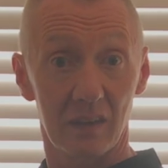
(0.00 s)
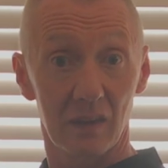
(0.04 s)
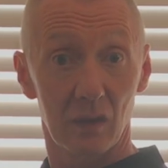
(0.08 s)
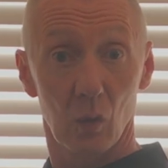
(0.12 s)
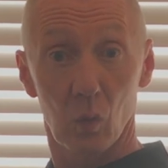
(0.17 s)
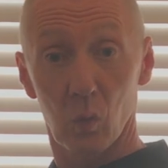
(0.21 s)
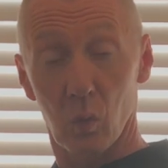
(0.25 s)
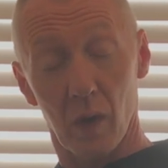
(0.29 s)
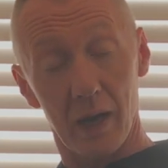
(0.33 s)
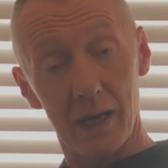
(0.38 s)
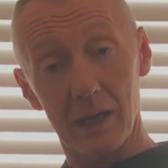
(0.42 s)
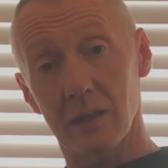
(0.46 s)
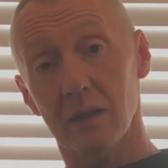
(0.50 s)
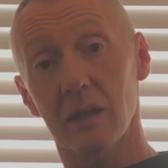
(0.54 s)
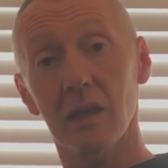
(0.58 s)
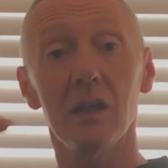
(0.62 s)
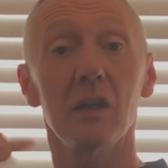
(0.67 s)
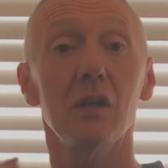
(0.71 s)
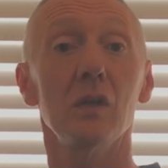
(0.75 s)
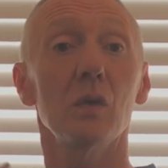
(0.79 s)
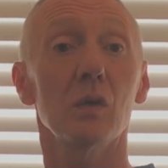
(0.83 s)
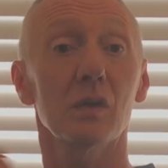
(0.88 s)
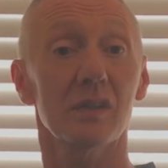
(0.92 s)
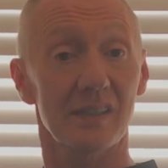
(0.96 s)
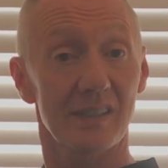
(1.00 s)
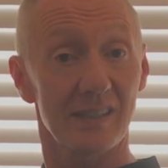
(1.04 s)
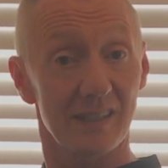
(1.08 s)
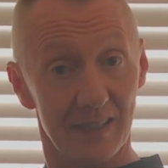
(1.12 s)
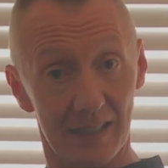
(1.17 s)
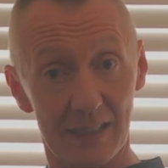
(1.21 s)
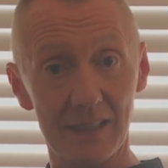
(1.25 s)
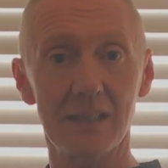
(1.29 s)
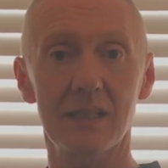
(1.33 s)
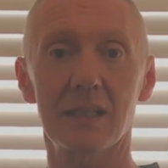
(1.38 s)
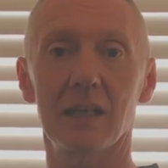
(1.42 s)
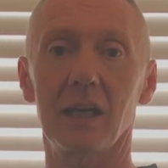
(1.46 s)
The way that you're
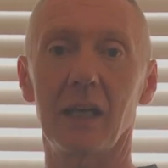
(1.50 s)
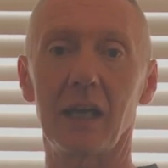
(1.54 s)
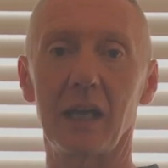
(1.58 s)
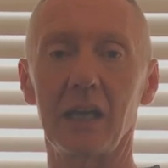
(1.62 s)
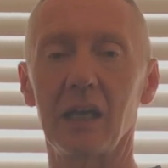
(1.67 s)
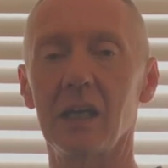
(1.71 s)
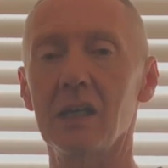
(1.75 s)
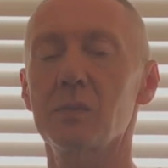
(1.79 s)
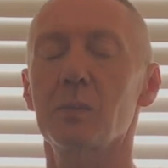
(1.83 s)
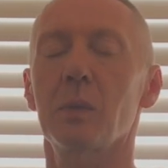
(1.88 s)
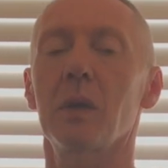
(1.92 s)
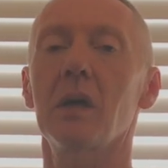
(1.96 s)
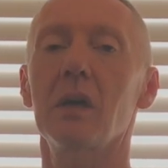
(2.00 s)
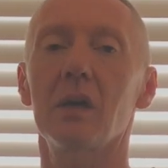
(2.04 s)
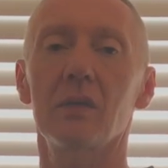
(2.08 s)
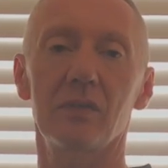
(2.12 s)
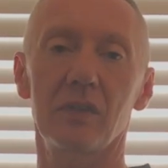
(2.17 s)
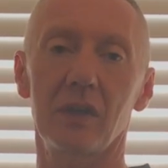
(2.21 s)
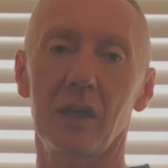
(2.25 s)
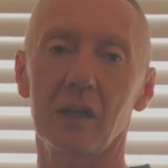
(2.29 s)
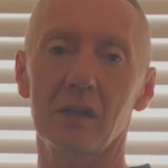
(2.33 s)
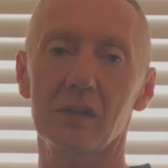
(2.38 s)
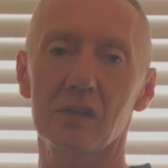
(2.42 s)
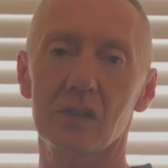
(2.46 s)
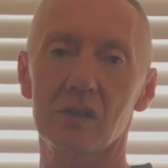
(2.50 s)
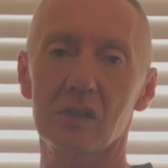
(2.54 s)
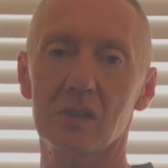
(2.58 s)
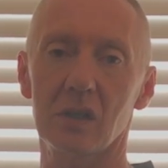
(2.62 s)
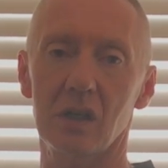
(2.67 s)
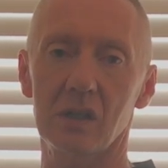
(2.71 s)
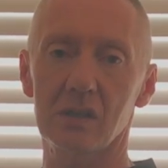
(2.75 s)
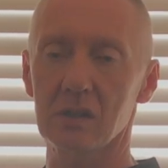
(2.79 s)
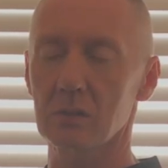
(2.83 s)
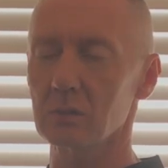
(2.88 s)
sitting is part of the exercise.